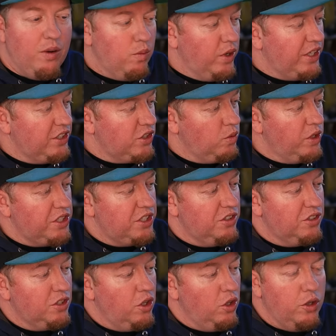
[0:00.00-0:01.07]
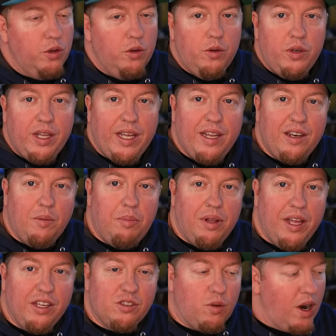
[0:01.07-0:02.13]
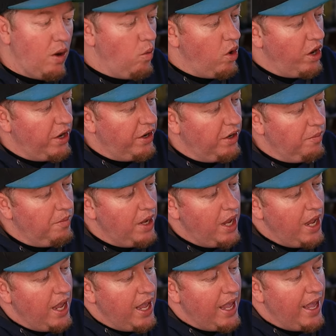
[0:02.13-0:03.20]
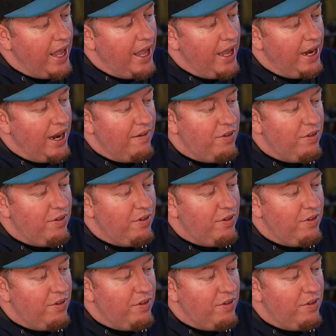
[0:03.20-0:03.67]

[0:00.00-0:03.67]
the read switches glued into place where I wanted them. And